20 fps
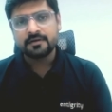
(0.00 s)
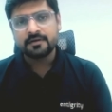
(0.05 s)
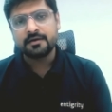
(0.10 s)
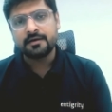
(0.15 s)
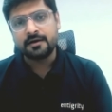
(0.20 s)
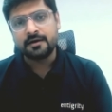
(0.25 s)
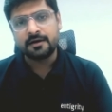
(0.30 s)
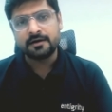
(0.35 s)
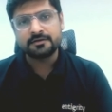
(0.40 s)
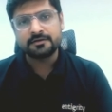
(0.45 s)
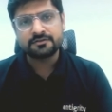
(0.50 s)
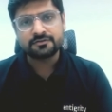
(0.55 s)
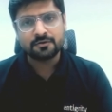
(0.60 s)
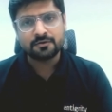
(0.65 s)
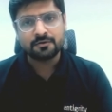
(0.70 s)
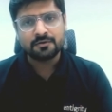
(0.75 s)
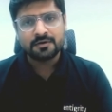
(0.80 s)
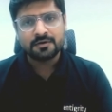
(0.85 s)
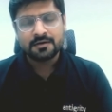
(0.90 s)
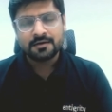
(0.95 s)
Uh,
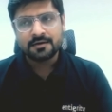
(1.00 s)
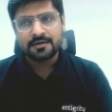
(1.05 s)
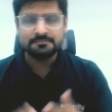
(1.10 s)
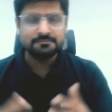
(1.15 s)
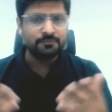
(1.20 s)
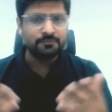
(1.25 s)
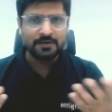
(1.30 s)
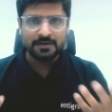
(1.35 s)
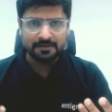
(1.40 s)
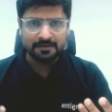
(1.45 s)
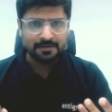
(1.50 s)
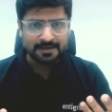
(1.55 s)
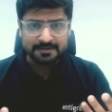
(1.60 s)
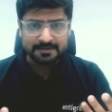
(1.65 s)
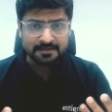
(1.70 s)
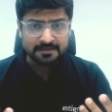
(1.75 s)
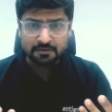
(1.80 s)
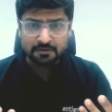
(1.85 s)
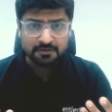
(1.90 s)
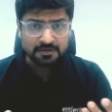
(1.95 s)
so, well, I
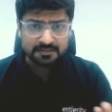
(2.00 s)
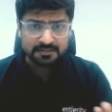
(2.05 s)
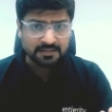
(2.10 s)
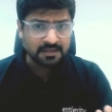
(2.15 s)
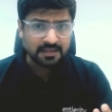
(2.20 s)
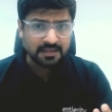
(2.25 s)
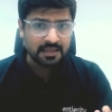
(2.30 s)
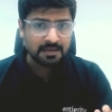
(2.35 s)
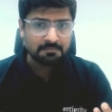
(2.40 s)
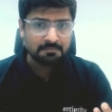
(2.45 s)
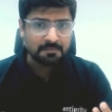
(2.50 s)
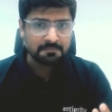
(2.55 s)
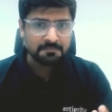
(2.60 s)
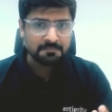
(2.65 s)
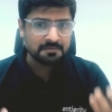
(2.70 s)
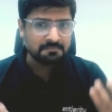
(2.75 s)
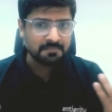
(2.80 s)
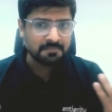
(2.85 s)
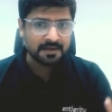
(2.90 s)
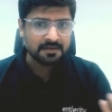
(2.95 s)
did not, nothing came up
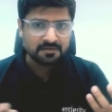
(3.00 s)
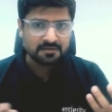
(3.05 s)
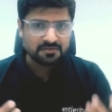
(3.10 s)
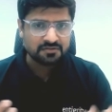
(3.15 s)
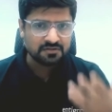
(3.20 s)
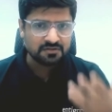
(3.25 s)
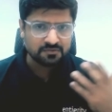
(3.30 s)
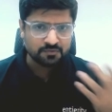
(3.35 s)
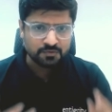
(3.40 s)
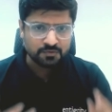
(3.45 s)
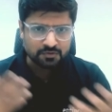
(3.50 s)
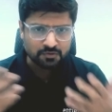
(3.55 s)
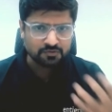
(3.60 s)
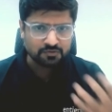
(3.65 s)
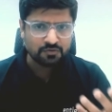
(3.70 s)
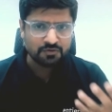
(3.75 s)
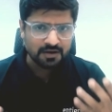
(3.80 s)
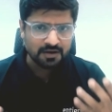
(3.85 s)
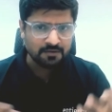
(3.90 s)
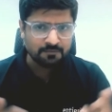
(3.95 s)
in my research which could
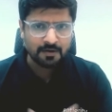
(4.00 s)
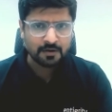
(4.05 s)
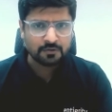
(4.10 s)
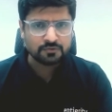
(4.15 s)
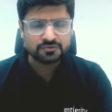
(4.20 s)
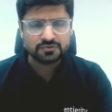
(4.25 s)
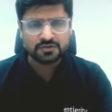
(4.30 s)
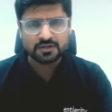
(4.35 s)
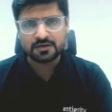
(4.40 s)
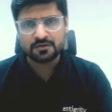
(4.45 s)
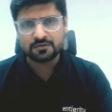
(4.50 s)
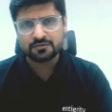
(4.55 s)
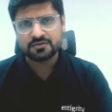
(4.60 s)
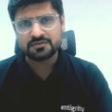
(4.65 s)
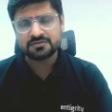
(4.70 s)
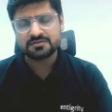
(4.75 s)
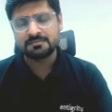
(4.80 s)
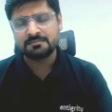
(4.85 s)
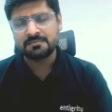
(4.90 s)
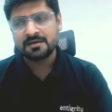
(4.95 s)
really vouch the
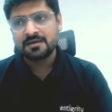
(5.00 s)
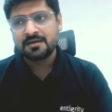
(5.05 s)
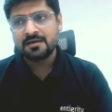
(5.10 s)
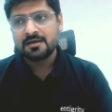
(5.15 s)
ecosystem.